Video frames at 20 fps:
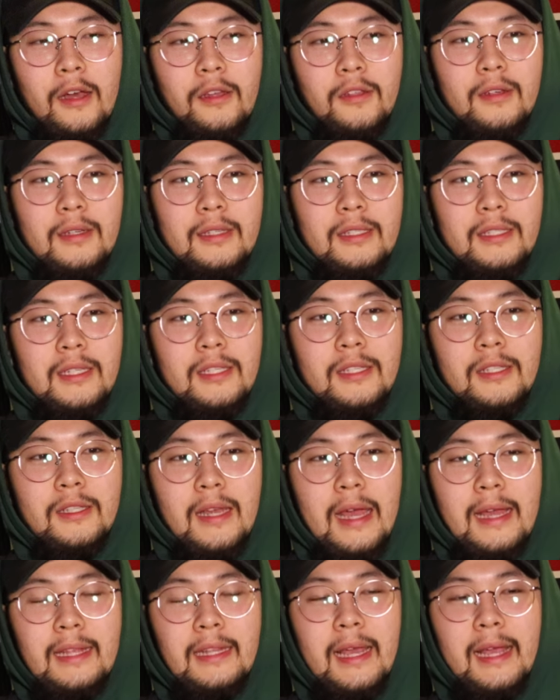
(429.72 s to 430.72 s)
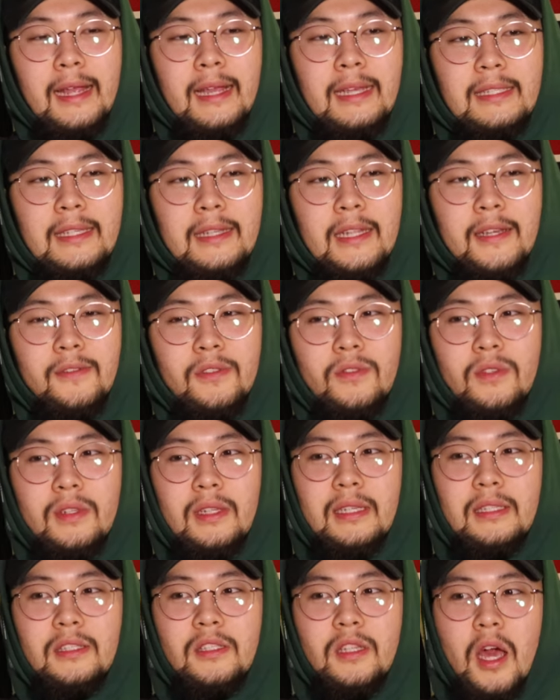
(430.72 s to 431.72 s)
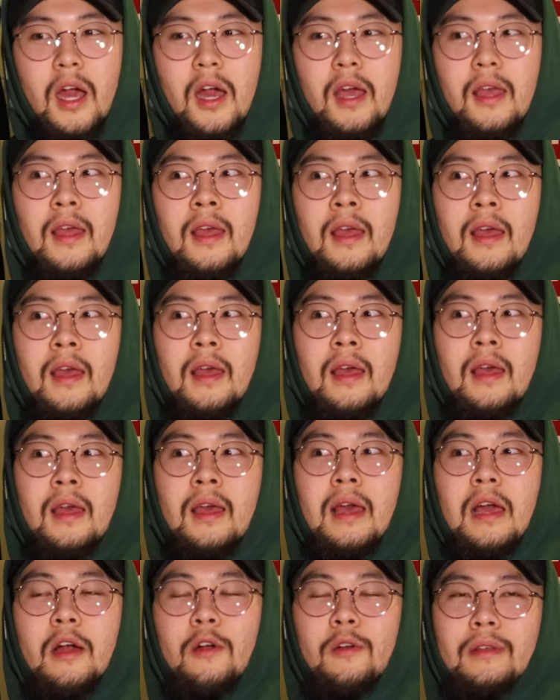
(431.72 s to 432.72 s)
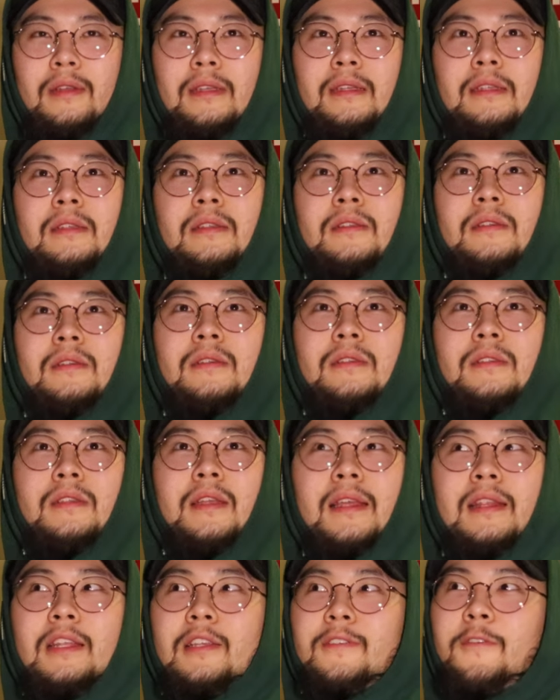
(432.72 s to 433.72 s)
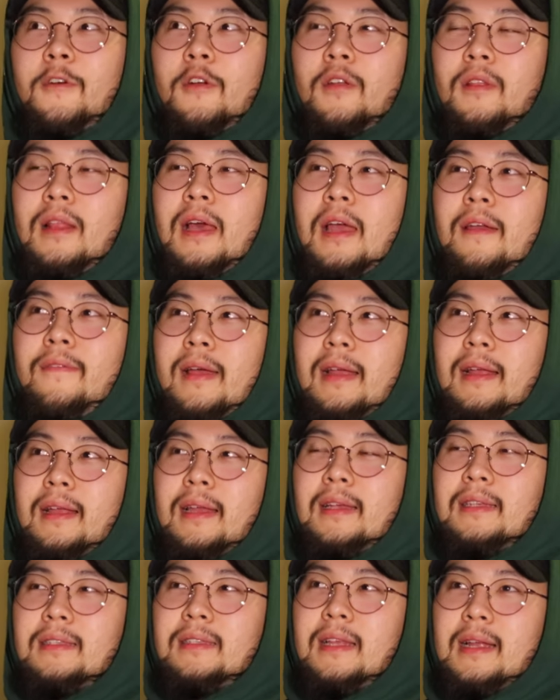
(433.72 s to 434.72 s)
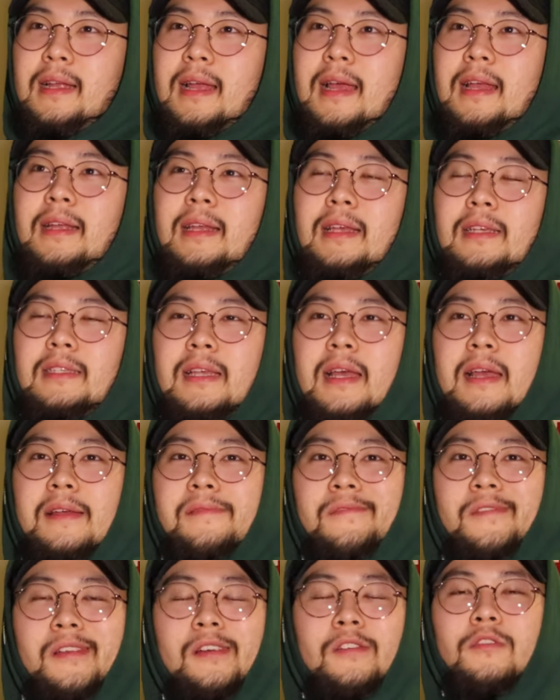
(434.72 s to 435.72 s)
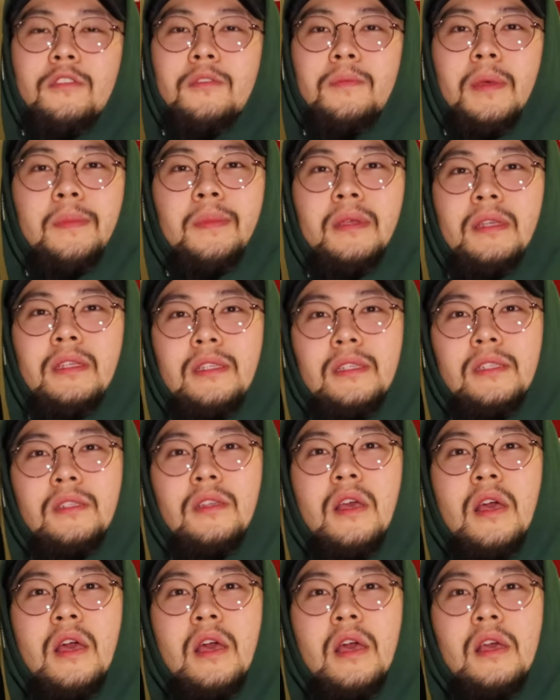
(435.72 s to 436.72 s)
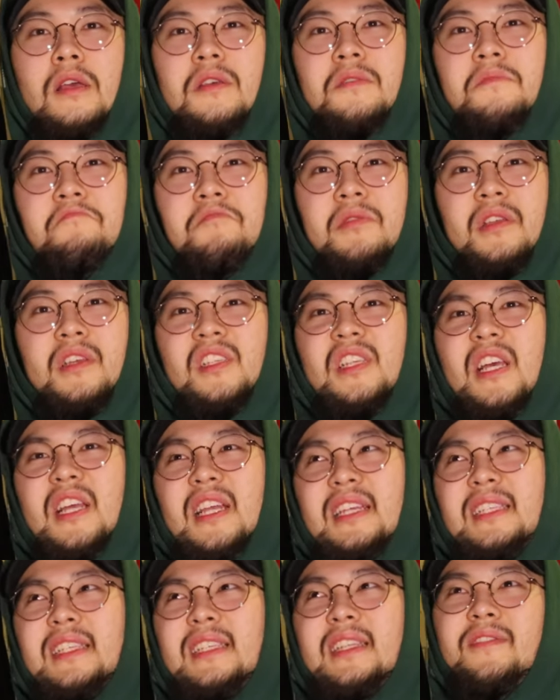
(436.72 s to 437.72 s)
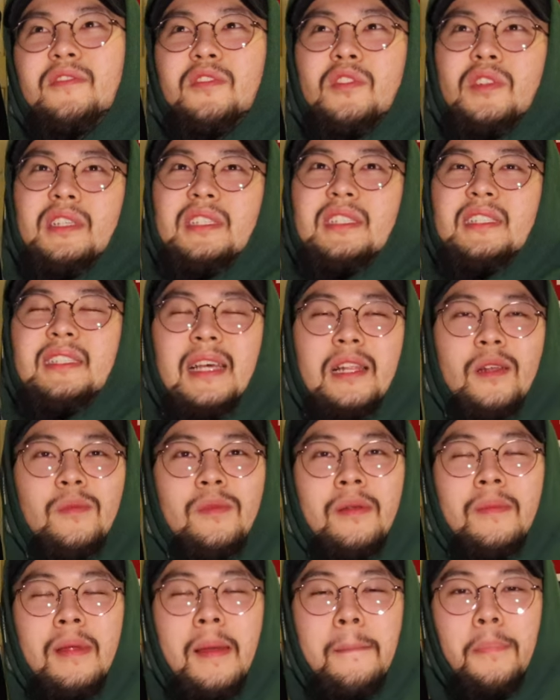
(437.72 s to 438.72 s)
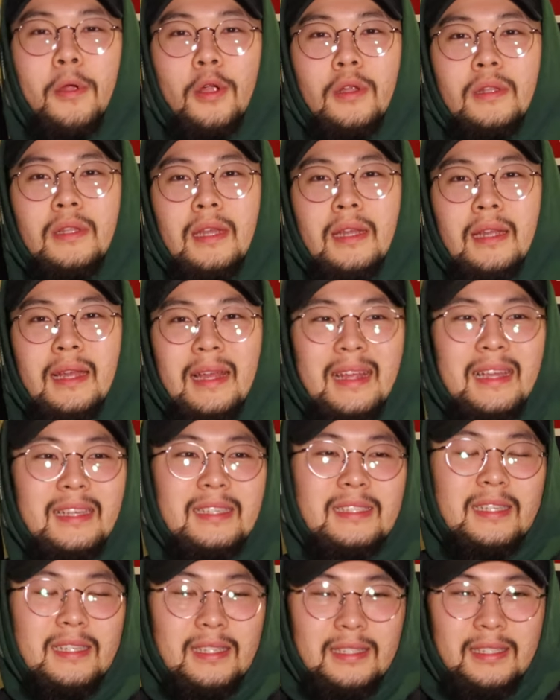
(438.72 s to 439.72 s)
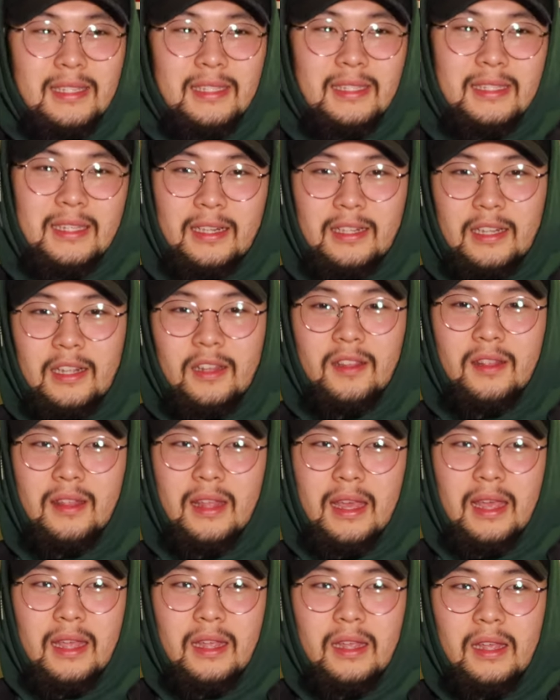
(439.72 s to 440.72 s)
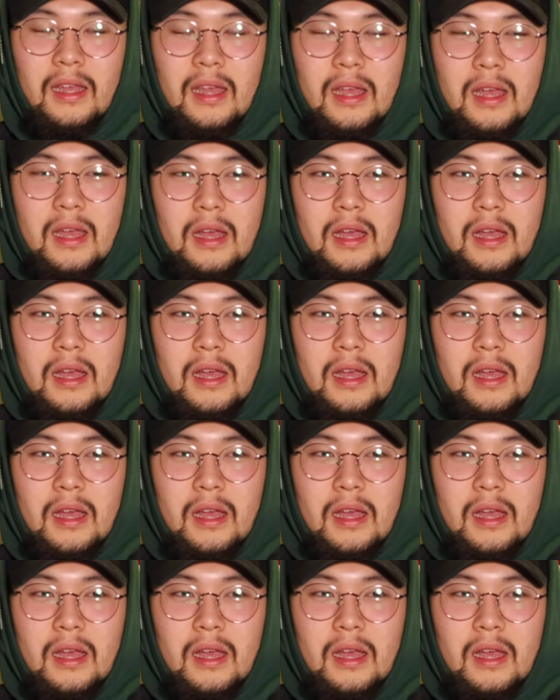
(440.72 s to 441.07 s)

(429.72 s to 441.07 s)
I don't know, it's just, I guess I never really thought I would get this far in life, I guess. Like, I guess, I don't know, maybe just because I guess I never really celebrated my birthday, I guess it's just another day.